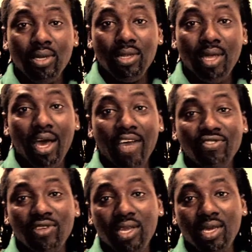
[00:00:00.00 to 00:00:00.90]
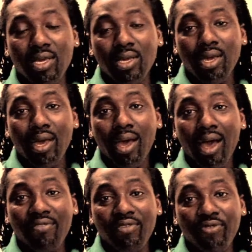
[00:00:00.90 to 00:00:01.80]
that actually
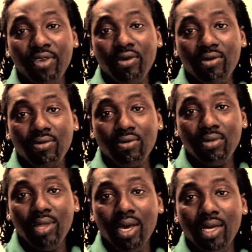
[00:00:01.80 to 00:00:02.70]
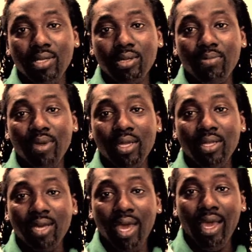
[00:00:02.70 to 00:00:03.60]
have a view that
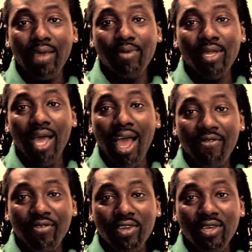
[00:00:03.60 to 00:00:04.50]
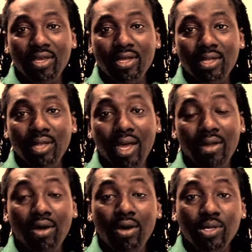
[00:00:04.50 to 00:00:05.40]
being gay, being African, and
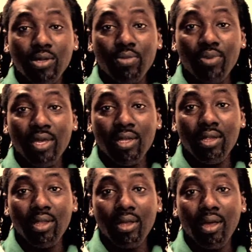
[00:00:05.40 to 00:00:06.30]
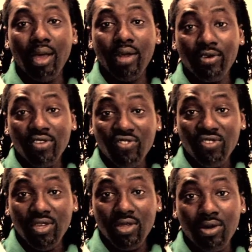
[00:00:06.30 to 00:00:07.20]
also being a
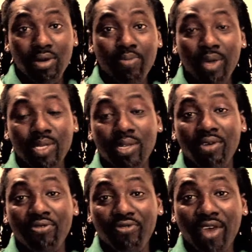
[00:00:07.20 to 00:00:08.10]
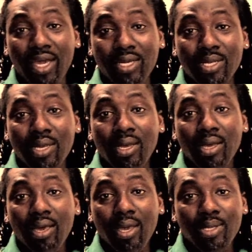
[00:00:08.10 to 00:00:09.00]
Christian or a person of faith
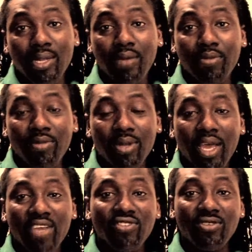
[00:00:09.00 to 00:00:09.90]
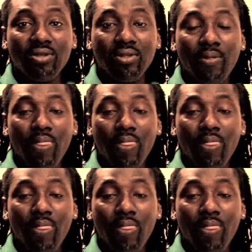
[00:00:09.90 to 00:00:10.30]
is an abomination.